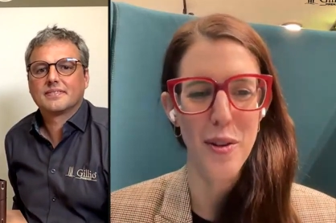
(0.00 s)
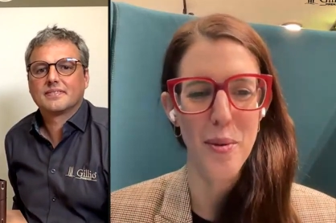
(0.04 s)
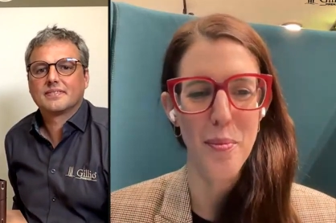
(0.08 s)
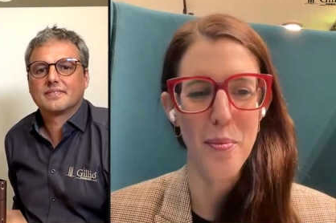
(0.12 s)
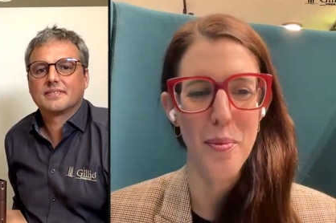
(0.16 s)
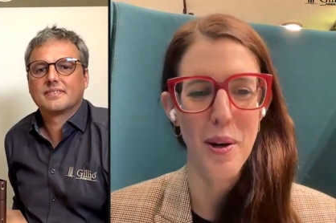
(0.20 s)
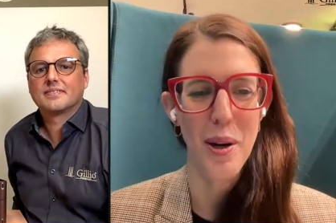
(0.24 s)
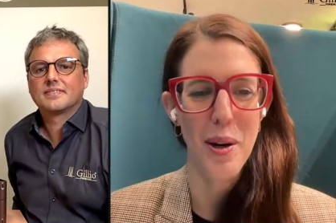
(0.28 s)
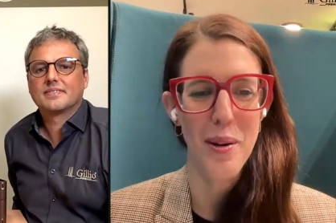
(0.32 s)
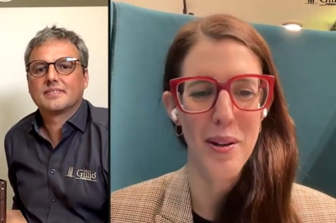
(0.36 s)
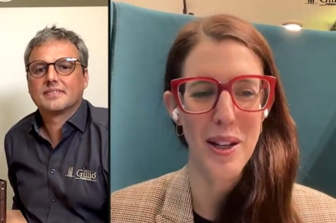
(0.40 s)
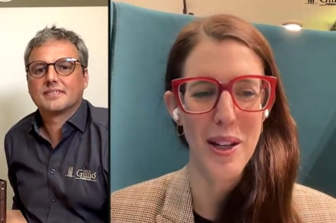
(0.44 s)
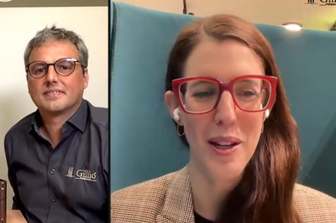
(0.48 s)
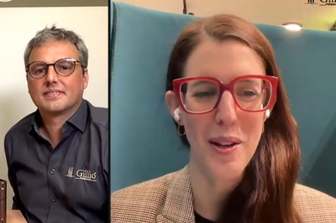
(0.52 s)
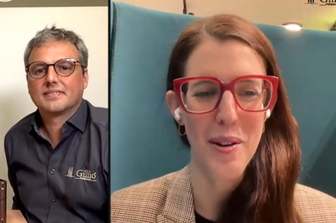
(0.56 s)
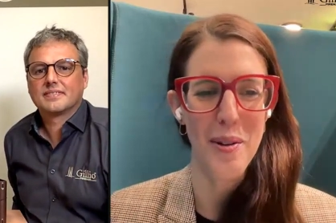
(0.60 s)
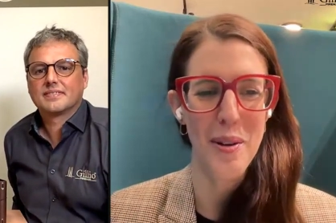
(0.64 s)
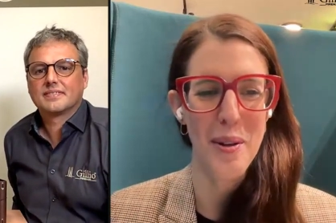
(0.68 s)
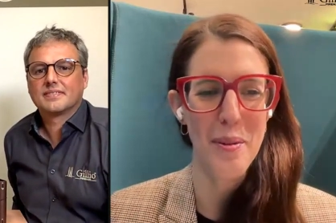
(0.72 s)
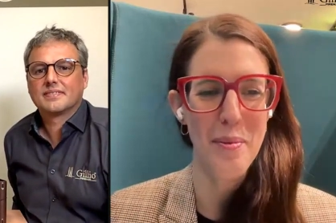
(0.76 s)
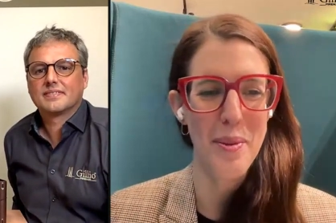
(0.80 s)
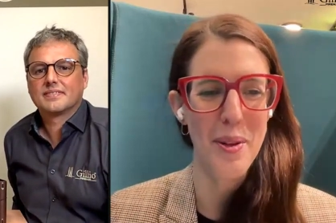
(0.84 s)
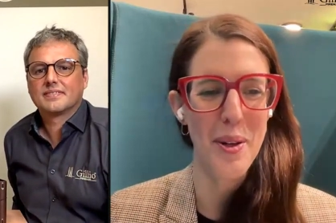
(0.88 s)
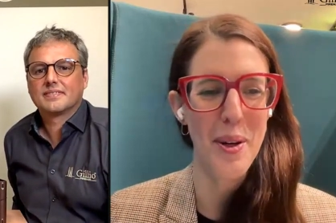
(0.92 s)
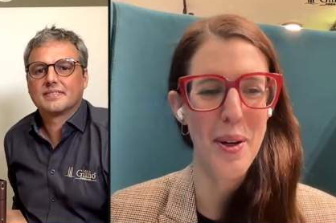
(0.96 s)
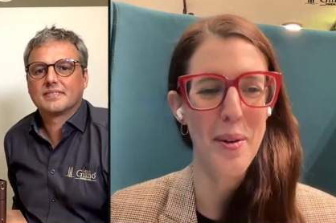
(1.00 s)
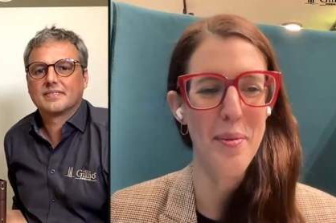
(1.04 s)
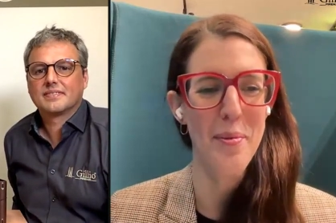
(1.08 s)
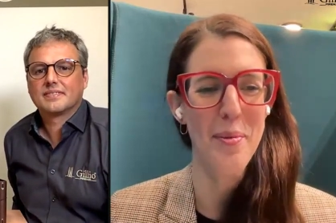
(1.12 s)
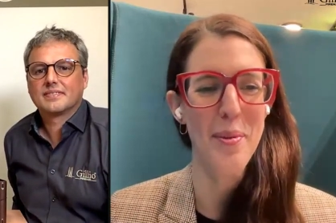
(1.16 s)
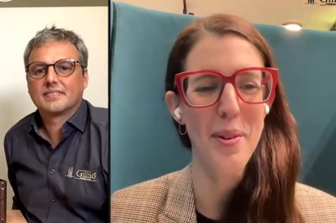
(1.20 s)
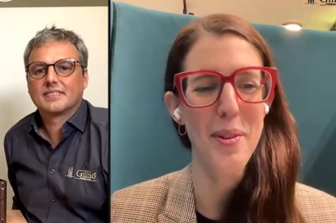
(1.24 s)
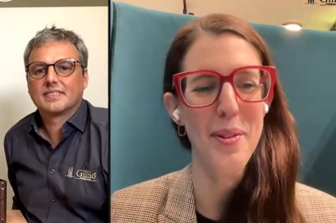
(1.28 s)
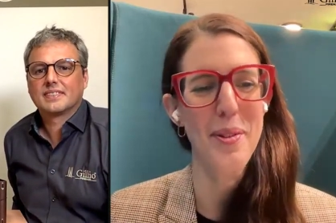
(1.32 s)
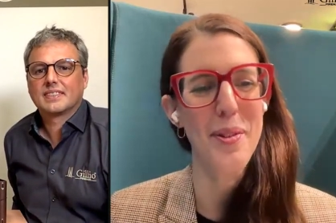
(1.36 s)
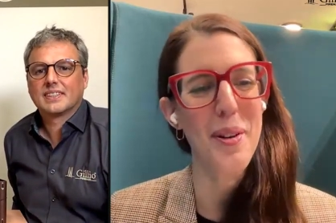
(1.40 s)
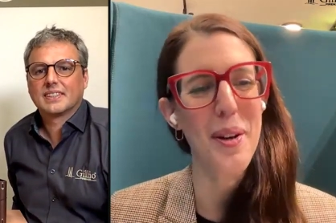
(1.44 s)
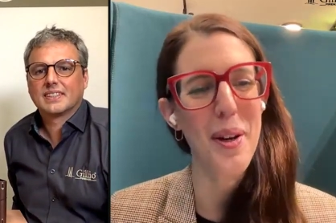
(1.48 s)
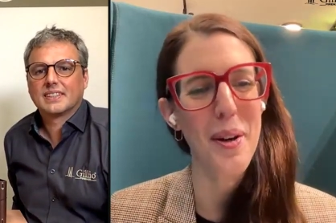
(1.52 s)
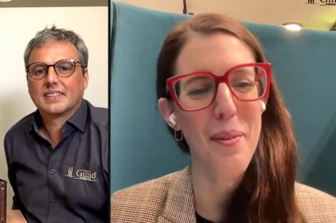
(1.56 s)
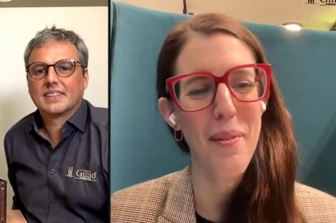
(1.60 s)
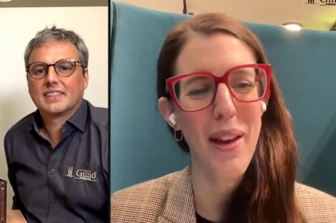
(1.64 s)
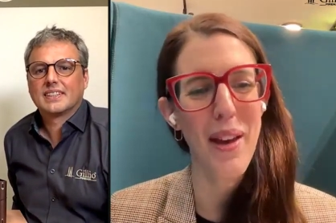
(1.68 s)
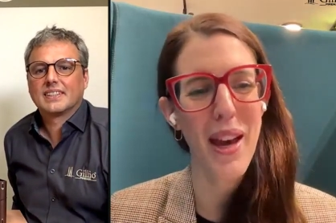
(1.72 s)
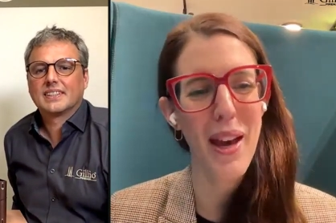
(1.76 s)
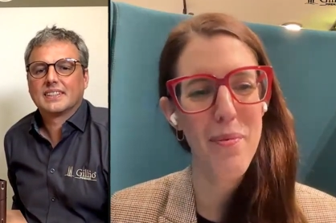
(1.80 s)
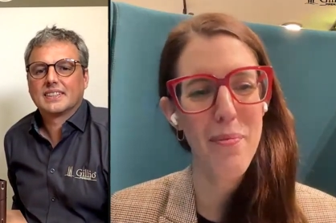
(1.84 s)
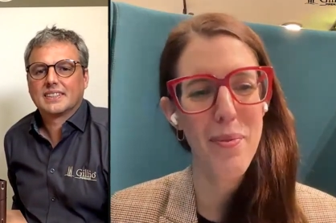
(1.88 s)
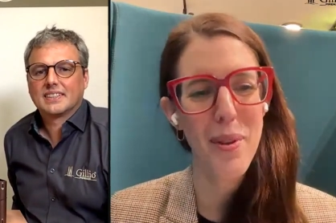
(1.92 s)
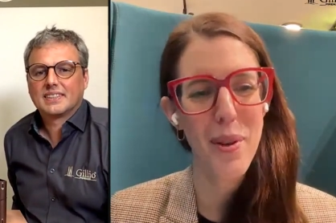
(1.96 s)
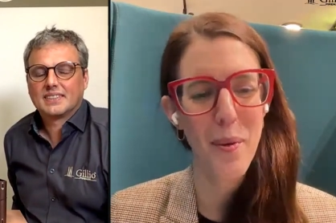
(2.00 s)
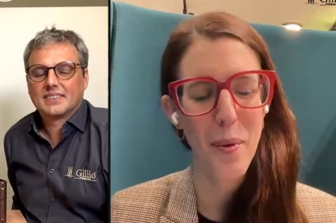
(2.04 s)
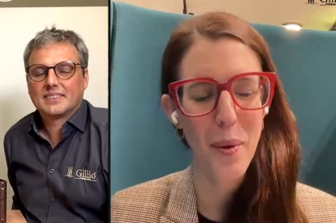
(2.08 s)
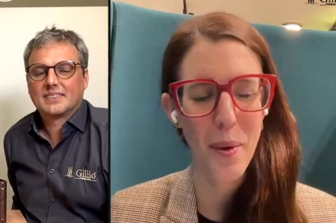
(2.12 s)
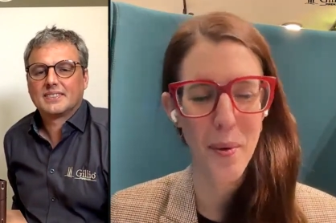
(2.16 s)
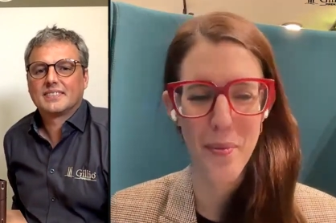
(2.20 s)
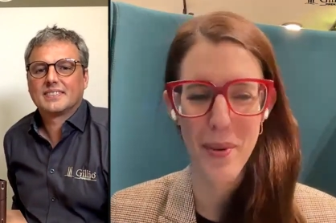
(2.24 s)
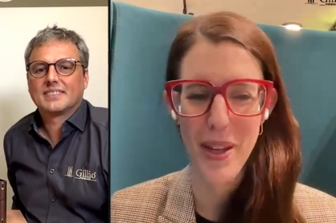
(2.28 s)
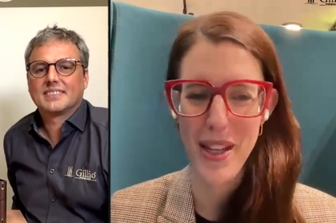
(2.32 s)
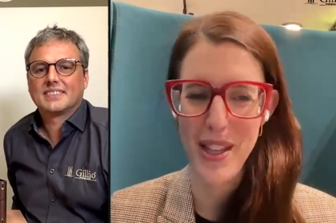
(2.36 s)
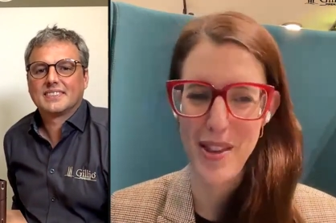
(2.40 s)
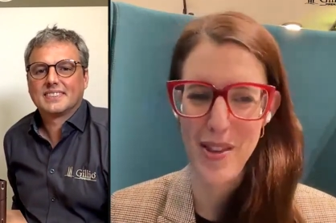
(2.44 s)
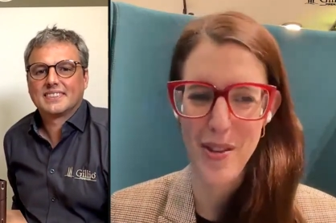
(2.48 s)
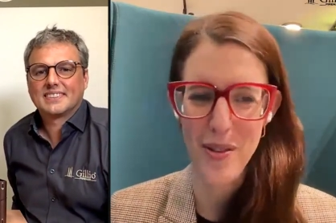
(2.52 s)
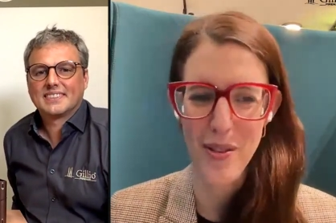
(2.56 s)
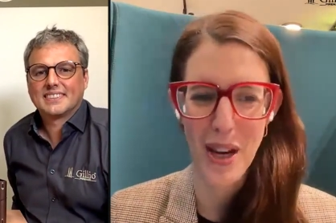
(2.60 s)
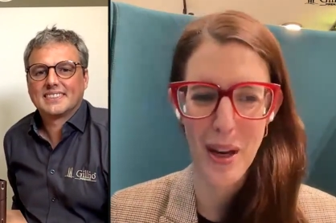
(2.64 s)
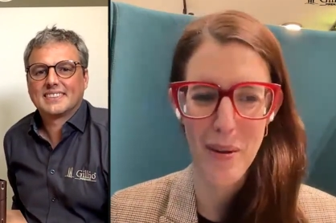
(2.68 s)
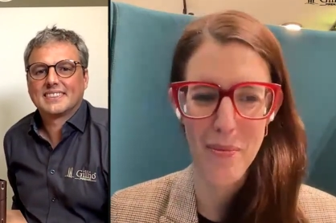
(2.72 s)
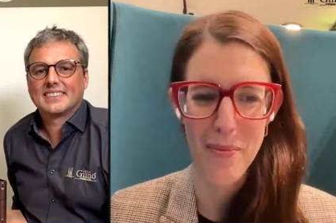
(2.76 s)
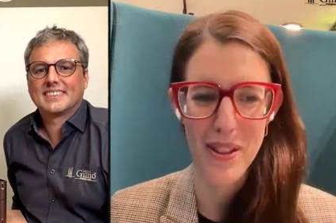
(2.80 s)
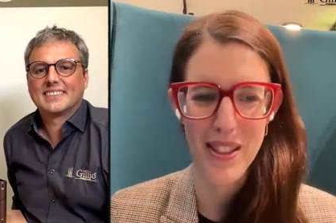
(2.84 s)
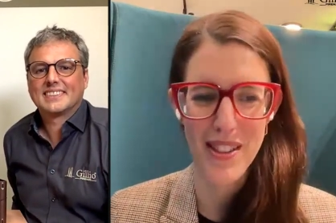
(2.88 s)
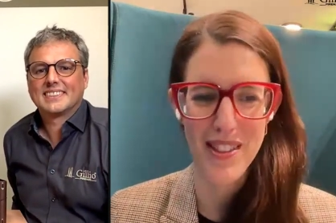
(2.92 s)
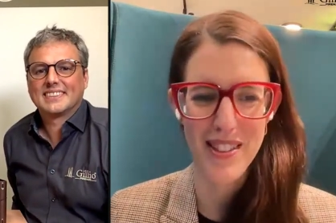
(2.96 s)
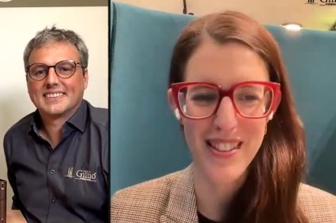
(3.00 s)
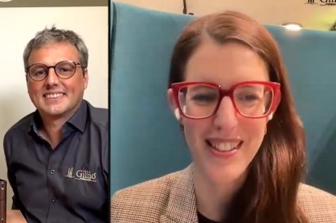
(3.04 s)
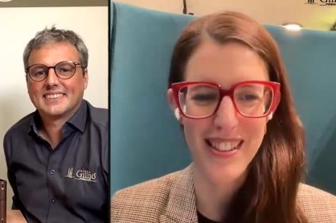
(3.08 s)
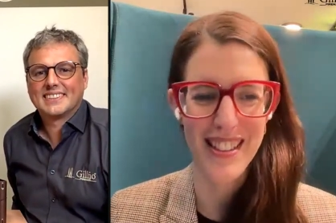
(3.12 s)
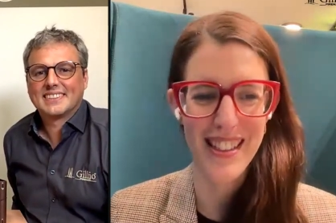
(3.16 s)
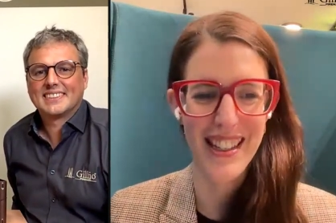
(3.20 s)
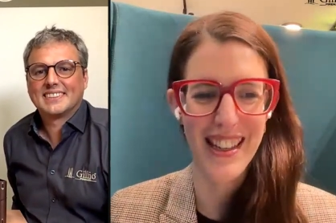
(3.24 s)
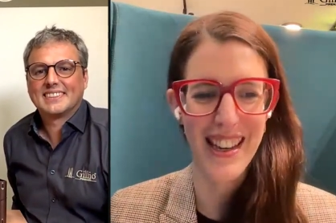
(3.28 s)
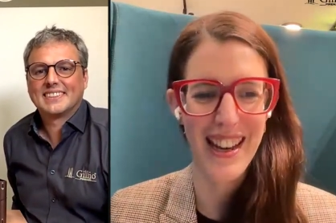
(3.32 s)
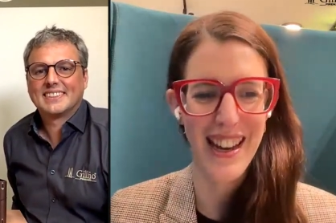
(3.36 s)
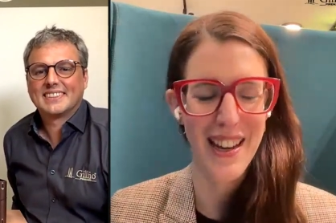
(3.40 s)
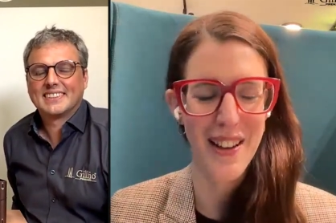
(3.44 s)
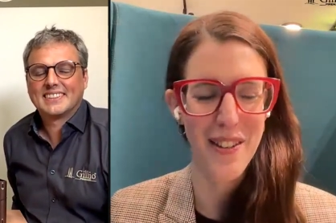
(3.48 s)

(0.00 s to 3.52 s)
Speaker 1: for the brown and cream combo. So I'm happy we made you happy today,